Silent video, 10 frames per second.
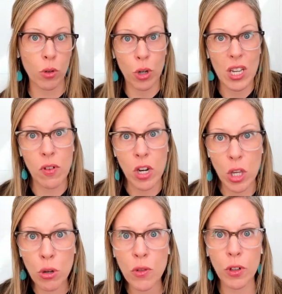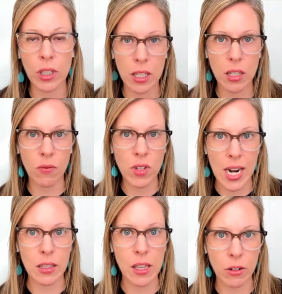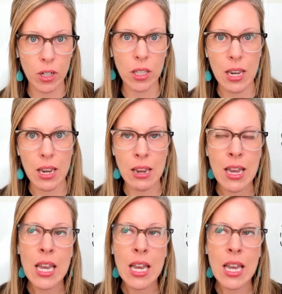or even usefulness of data literacy?